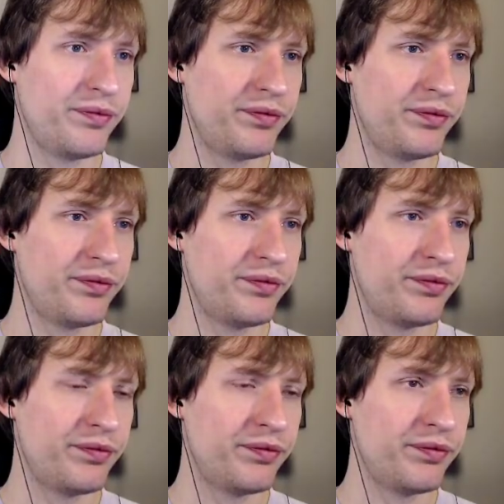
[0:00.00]

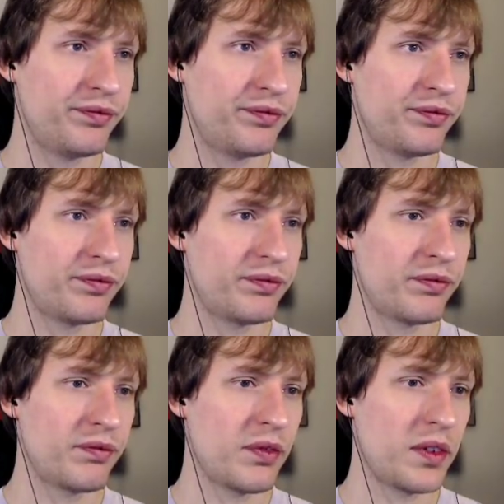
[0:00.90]

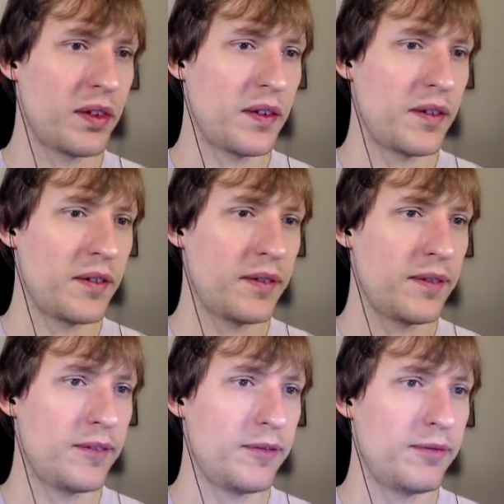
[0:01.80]

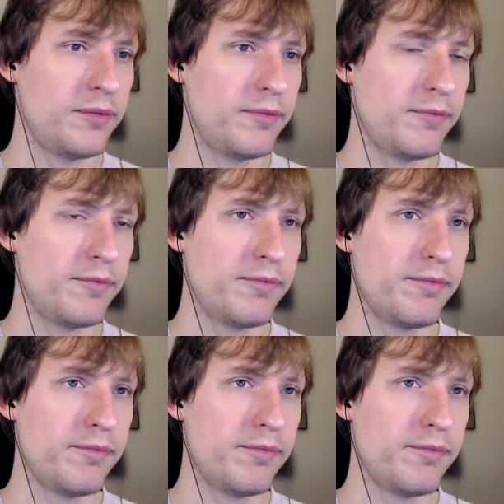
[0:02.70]
No one is speaking in this clip.